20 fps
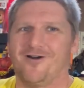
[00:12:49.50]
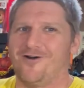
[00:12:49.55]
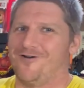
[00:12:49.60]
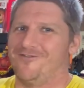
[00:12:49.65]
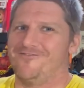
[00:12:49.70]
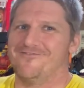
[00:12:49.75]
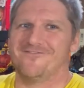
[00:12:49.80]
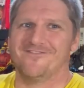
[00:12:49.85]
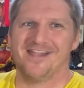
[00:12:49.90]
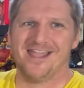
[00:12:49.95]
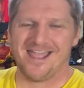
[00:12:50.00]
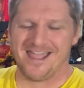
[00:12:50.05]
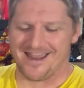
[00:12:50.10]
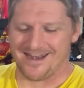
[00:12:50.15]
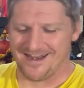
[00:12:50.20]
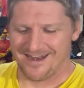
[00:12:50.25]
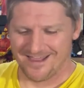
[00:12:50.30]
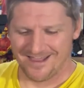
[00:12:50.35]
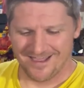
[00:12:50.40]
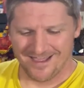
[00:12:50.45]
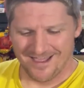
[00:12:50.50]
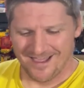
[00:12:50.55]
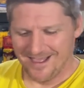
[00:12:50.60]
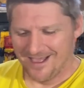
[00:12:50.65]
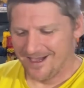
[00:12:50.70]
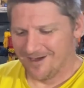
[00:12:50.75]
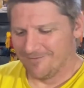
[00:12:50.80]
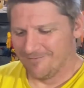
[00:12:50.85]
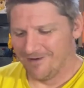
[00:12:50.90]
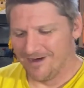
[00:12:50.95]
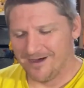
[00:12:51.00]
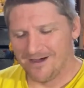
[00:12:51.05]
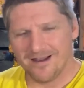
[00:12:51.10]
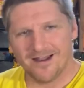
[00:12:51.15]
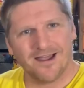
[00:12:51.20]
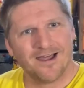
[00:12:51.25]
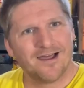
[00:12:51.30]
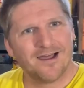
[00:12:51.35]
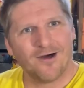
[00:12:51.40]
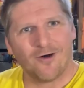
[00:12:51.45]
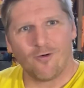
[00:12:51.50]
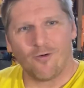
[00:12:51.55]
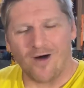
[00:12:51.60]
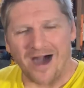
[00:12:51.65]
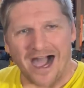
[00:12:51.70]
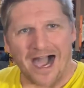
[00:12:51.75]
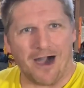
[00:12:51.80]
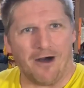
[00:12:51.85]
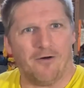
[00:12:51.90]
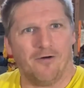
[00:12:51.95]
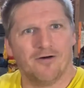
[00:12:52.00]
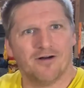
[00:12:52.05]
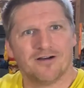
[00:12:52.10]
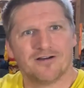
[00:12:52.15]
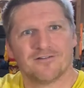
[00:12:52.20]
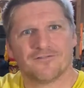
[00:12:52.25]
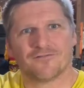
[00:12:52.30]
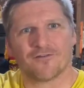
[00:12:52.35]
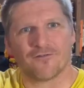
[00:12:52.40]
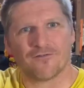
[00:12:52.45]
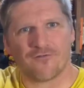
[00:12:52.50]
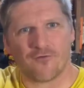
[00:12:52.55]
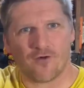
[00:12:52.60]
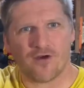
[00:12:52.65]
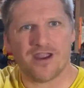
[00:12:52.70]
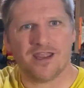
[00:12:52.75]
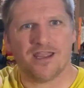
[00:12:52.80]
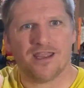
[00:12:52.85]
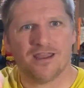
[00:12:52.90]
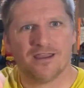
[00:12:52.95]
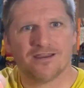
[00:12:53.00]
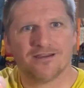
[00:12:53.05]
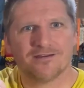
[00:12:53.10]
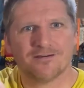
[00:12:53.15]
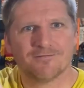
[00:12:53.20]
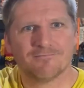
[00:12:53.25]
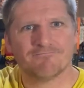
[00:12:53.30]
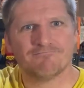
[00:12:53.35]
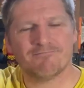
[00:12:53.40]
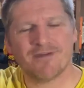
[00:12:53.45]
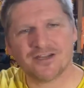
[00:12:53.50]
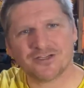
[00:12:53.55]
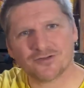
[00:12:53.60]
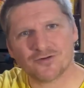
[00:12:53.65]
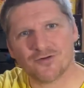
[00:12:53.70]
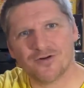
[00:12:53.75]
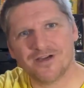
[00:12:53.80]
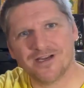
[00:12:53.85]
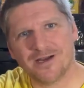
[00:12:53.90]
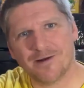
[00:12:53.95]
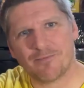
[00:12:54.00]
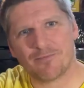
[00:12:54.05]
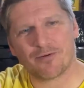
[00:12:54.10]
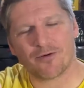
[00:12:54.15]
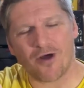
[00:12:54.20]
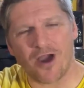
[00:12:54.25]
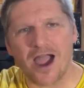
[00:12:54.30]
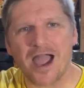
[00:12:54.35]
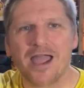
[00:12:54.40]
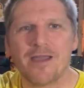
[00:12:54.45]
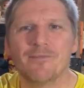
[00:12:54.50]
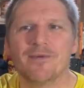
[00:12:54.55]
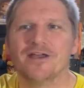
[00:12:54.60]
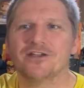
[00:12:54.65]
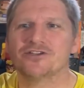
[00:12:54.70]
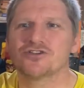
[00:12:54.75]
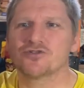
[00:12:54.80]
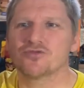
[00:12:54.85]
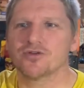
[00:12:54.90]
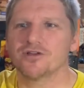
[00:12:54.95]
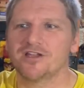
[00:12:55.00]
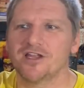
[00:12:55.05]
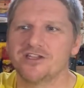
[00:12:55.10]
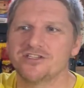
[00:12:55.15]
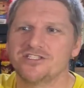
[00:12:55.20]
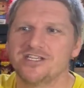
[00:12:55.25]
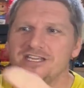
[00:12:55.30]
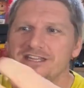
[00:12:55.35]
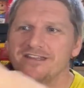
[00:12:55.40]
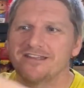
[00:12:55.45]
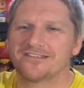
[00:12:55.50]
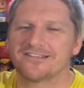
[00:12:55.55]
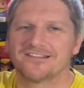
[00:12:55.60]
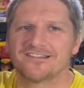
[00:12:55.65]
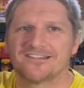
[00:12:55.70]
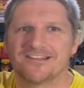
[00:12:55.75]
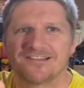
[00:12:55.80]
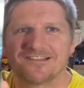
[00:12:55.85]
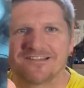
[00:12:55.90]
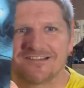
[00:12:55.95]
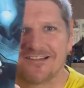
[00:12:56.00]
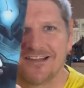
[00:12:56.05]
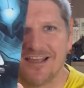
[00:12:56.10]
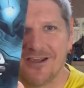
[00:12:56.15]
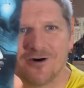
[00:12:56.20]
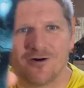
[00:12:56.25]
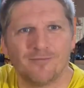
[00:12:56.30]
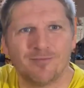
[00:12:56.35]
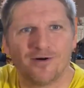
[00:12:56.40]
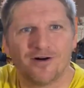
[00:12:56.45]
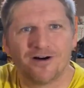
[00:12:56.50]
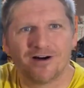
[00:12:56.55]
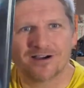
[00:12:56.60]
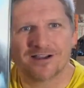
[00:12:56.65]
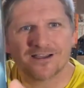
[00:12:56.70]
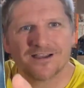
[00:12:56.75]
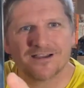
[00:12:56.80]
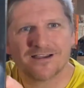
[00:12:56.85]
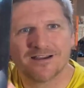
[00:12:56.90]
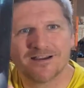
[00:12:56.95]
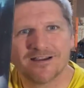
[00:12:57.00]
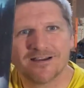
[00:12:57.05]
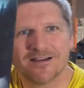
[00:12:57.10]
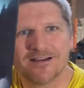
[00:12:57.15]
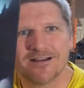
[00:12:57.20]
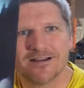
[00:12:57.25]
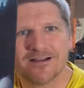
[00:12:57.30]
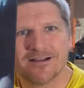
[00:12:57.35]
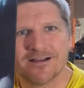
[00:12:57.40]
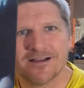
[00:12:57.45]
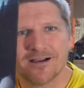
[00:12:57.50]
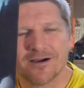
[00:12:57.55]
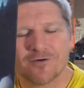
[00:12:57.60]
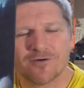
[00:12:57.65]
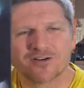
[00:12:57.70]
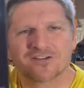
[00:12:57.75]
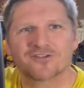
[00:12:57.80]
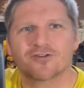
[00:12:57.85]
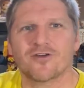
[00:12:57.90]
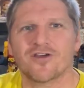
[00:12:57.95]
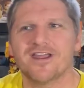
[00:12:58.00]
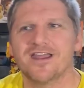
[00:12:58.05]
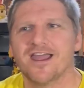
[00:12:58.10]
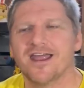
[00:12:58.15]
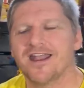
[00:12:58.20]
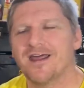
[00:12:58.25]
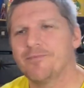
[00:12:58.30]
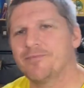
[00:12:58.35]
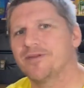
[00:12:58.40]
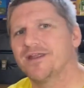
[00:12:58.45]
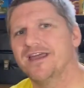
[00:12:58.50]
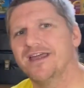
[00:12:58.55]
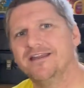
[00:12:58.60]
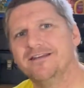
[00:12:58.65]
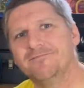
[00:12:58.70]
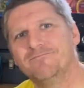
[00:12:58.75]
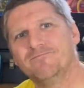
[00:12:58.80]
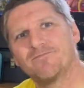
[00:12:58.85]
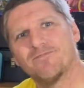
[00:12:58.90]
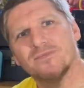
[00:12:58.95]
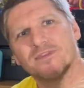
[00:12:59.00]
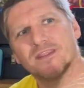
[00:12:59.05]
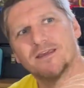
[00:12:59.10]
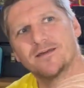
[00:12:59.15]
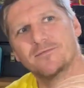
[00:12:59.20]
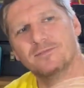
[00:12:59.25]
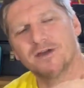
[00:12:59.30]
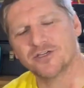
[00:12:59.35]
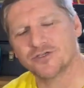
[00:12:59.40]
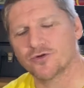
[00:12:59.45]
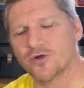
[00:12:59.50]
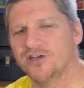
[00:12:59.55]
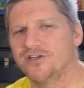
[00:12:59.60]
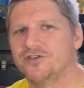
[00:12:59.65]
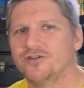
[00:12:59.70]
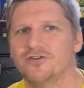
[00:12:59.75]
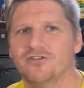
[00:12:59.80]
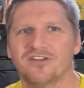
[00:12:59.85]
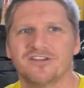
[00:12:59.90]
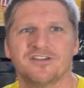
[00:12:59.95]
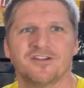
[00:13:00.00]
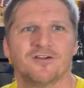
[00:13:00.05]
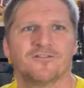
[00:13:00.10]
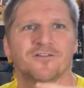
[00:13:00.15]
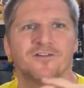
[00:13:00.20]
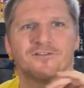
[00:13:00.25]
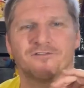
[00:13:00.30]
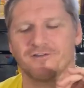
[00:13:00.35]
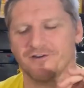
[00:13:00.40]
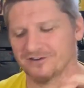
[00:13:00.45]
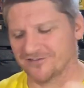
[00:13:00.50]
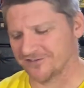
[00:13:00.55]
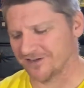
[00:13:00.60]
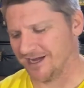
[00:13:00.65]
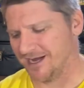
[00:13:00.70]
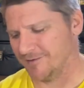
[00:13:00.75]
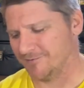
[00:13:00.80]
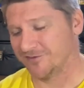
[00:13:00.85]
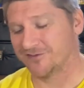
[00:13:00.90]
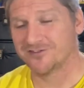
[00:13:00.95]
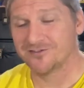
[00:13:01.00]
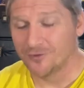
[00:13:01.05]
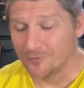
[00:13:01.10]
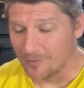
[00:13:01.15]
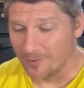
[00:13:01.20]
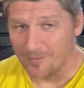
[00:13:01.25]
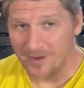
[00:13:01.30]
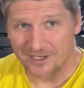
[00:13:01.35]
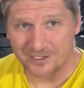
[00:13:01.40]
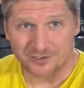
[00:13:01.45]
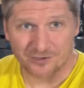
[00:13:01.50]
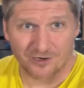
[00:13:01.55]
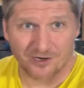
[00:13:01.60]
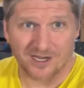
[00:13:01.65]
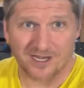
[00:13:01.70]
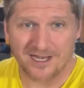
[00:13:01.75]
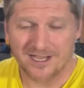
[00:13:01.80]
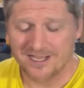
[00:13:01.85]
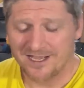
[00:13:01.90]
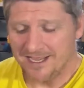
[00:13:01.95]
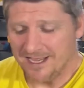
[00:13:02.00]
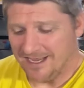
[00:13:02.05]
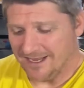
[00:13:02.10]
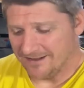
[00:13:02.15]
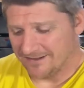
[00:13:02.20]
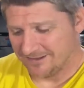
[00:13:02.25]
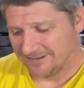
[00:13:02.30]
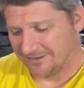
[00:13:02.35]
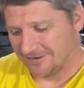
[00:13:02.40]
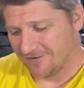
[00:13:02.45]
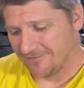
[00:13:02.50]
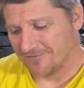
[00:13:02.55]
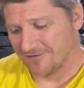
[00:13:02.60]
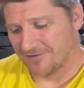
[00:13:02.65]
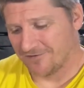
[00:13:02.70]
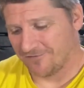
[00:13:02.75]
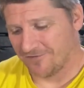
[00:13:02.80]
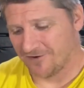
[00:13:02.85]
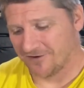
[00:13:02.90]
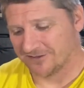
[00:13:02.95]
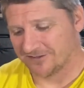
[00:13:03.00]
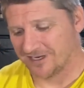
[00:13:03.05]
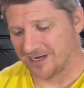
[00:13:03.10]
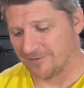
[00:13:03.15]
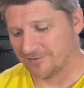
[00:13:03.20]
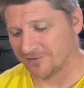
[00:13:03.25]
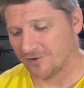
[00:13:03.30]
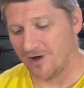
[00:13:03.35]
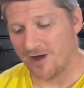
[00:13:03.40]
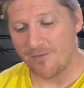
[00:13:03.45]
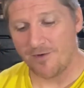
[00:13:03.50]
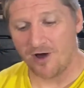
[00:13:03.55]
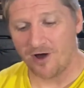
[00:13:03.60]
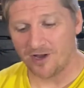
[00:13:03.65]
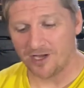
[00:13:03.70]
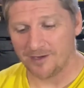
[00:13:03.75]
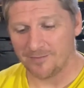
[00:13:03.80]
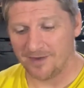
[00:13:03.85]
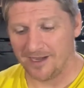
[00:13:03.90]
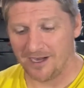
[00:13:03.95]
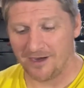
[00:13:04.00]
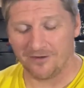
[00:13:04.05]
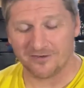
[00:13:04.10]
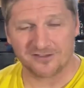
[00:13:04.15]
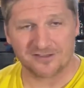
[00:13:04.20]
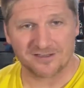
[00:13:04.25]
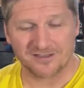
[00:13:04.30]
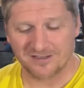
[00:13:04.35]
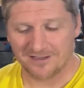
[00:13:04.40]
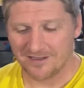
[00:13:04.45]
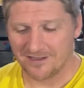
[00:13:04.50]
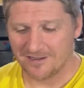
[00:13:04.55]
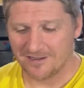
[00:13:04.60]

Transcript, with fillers: oh man. But wow, for free. Metroid Prime Trilogy. This is the Steelbook, which create and I played Metroid 2 this year for the first time, Super Metroid this year for the first time. So I'm all about